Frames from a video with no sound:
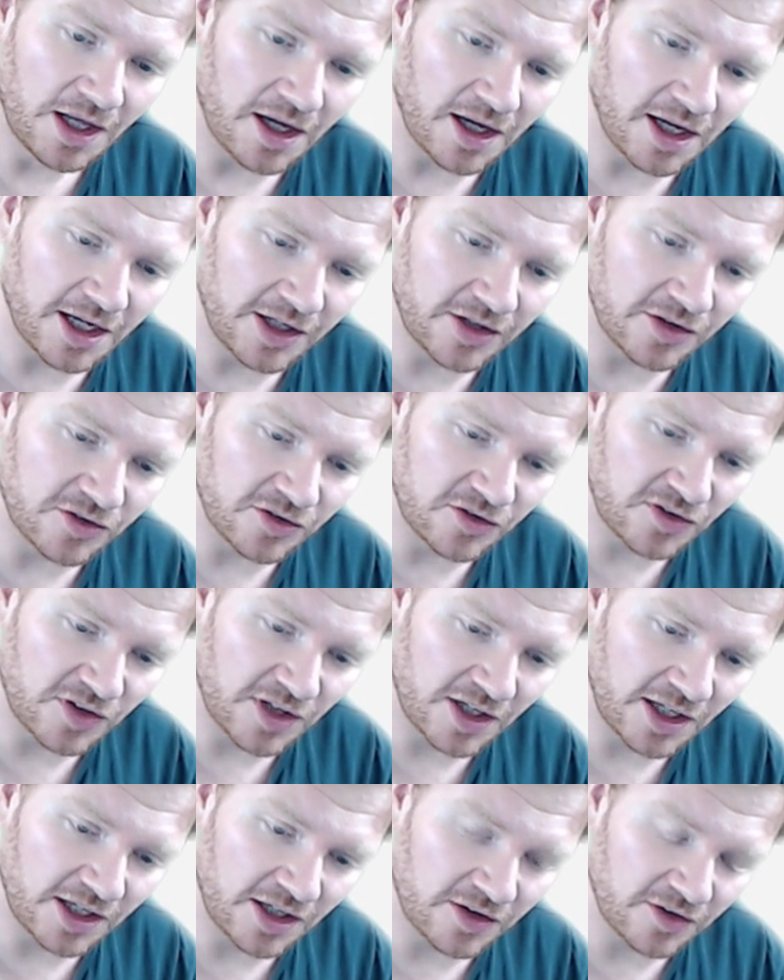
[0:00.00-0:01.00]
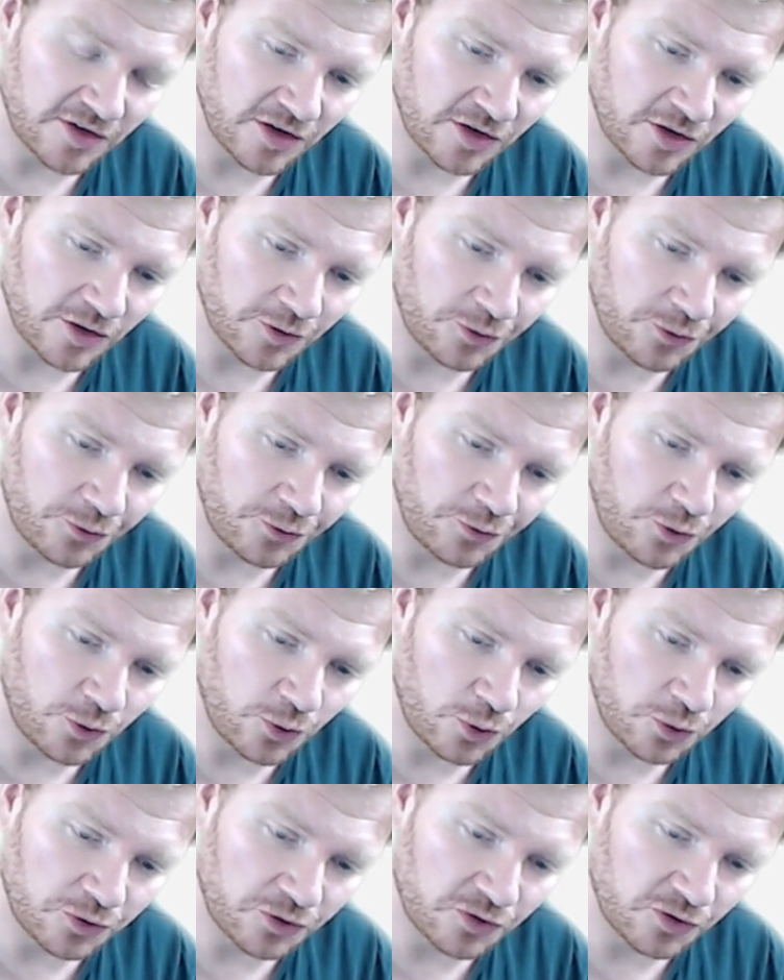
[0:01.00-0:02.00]
I can say that the
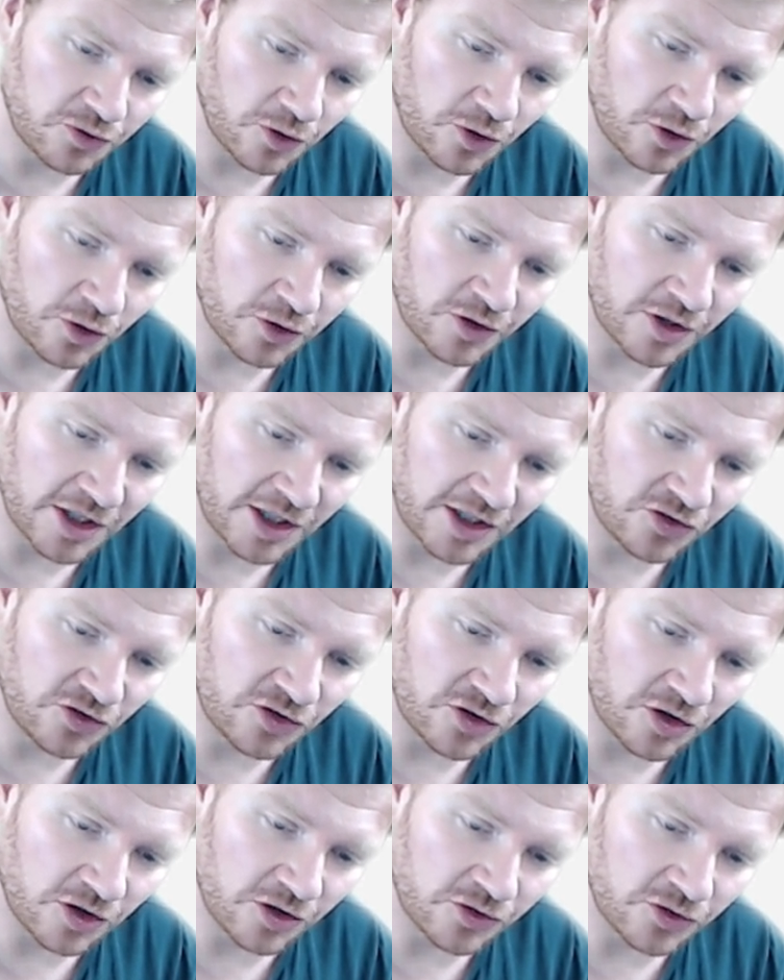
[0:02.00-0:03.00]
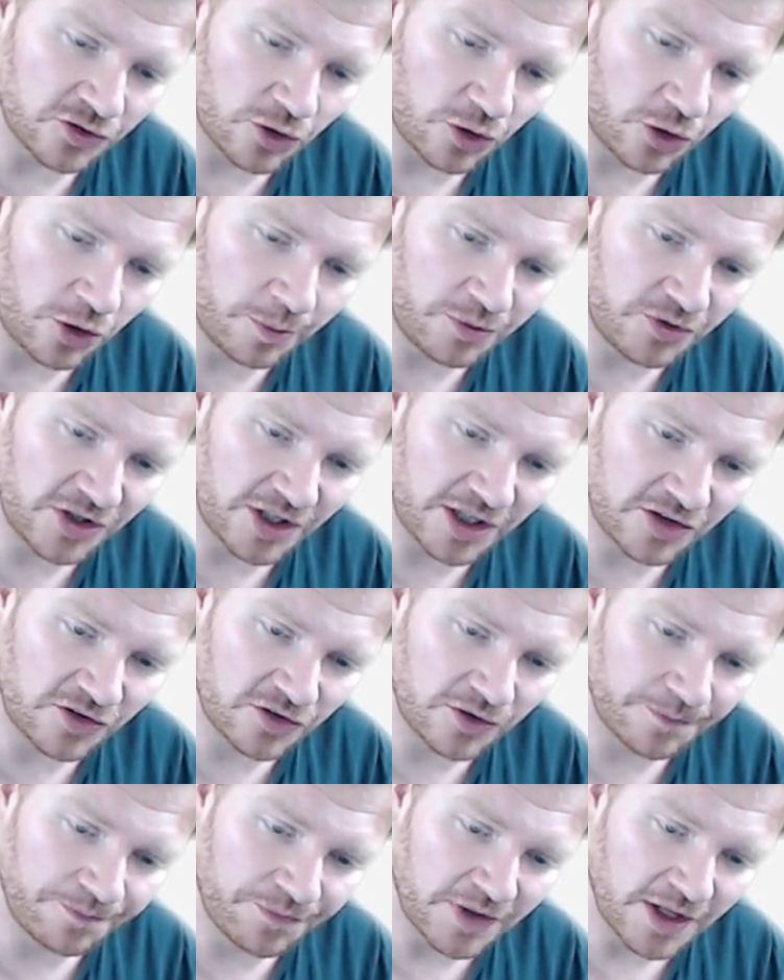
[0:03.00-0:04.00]
force on a charged
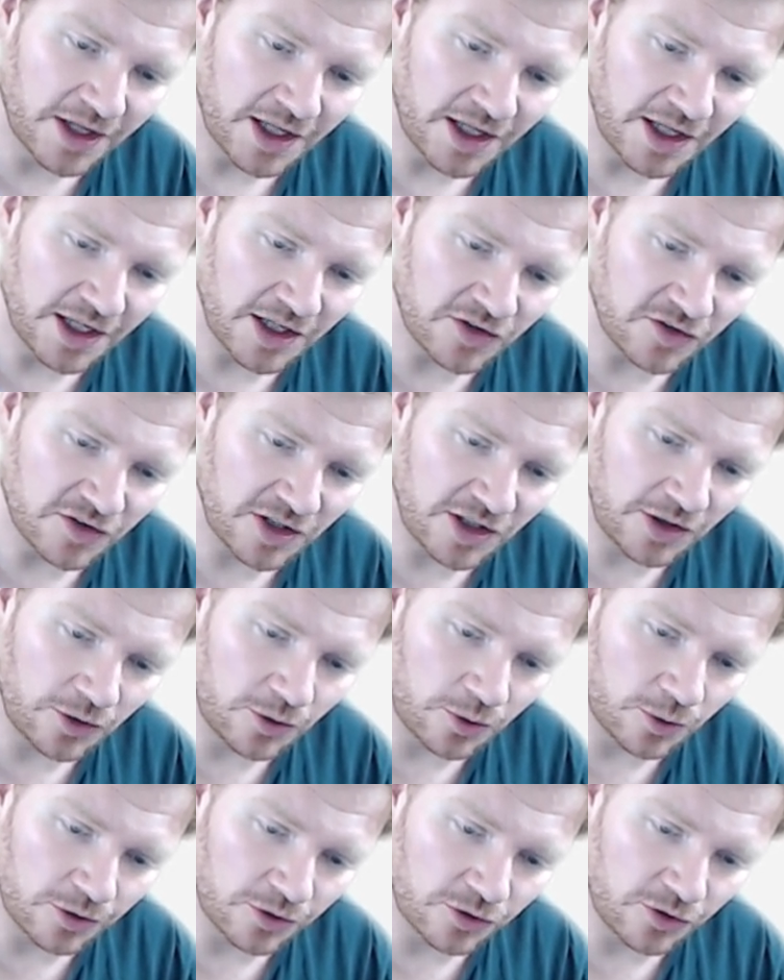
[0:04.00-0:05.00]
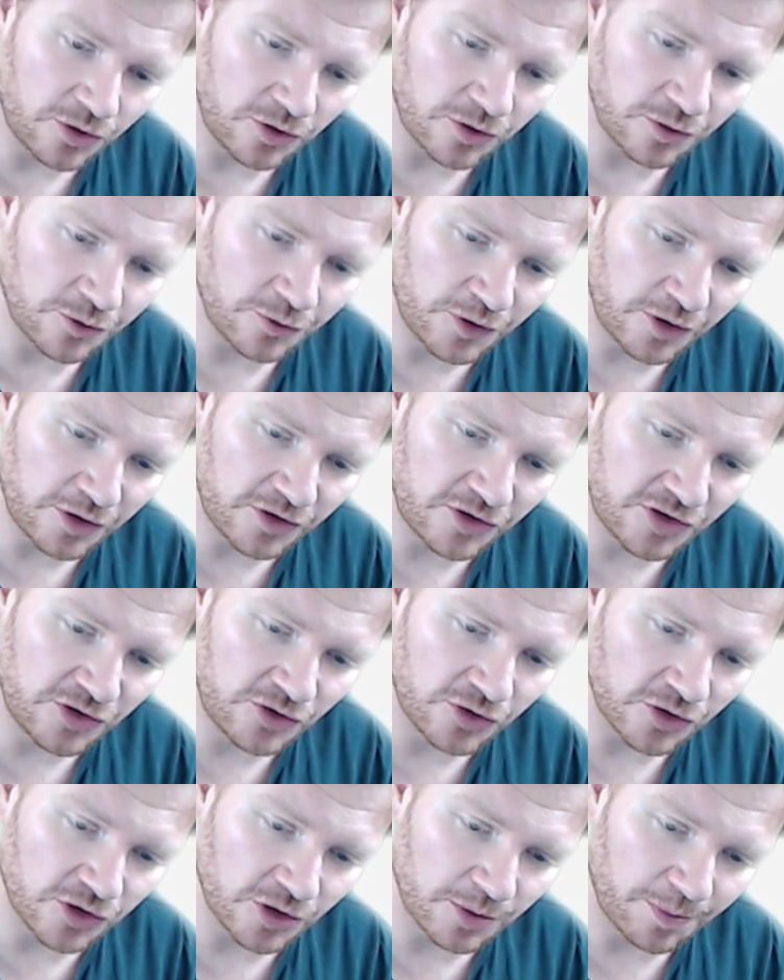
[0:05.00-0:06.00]
object is equal to the
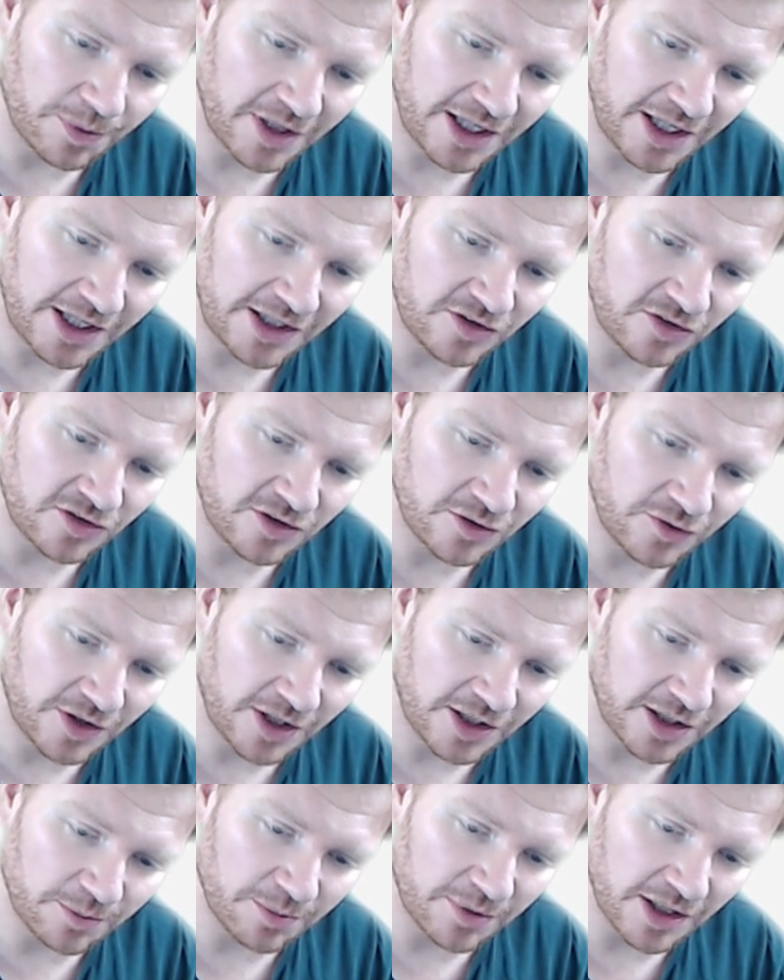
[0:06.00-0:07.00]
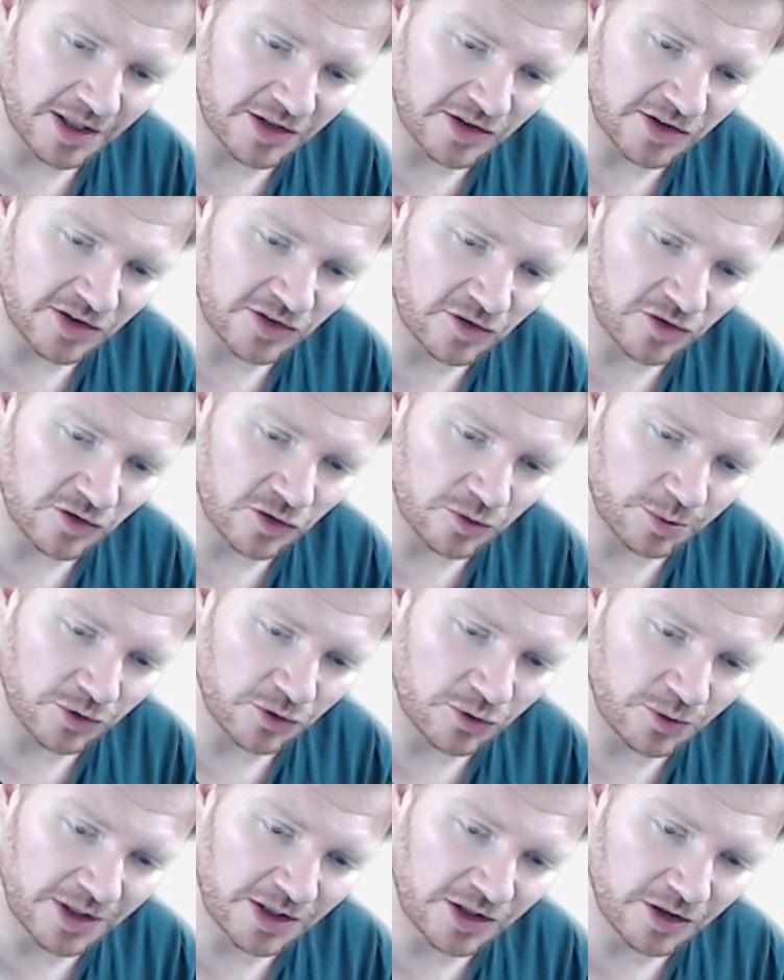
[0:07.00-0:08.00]
voltage on the plates divided by the distance
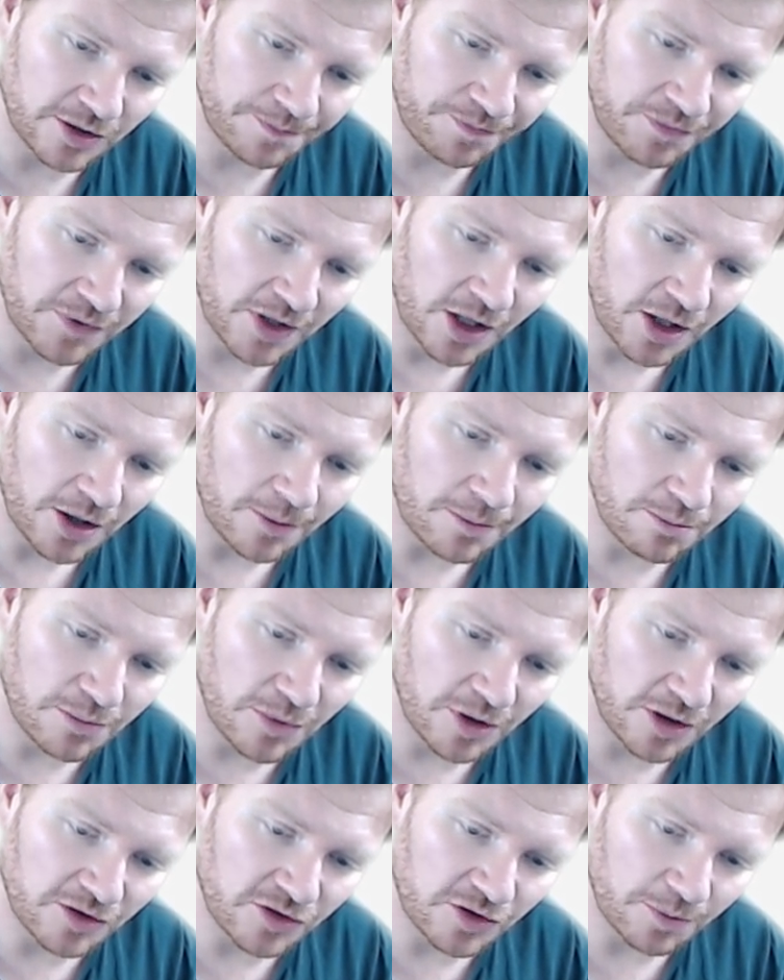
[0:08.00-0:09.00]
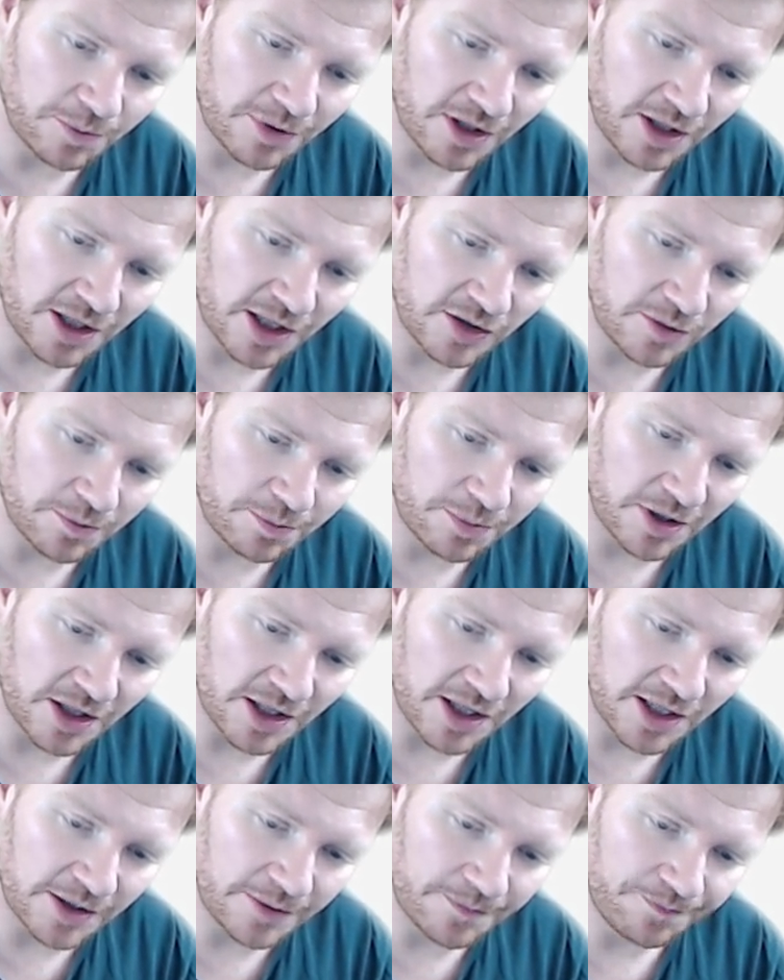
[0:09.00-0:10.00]
between them multiplied
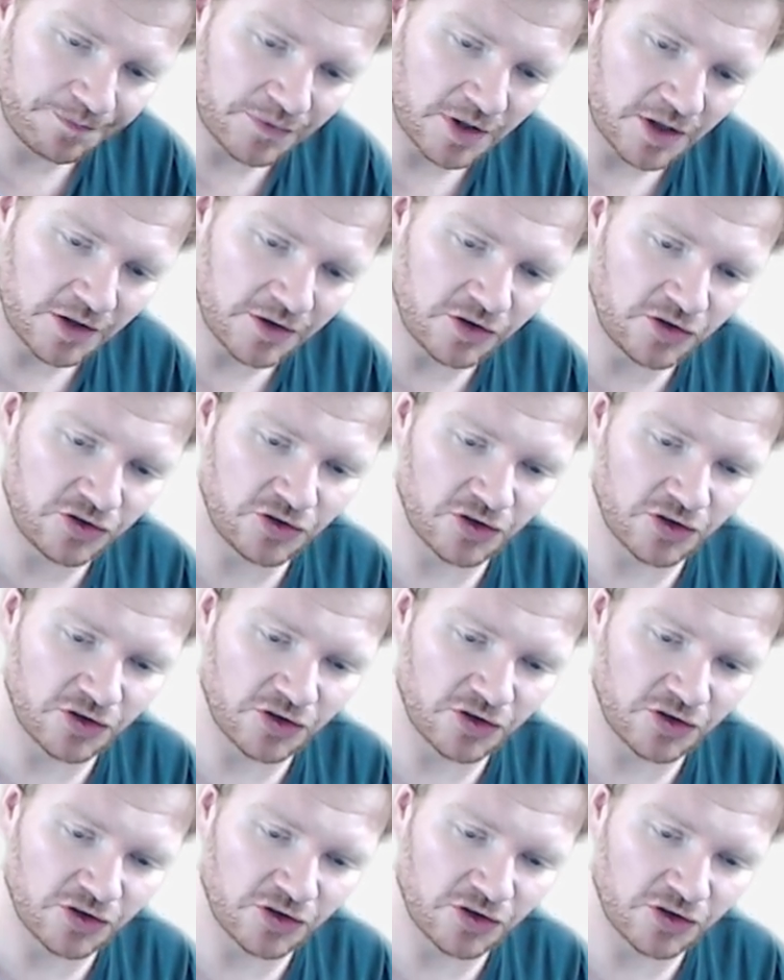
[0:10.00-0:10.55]
by the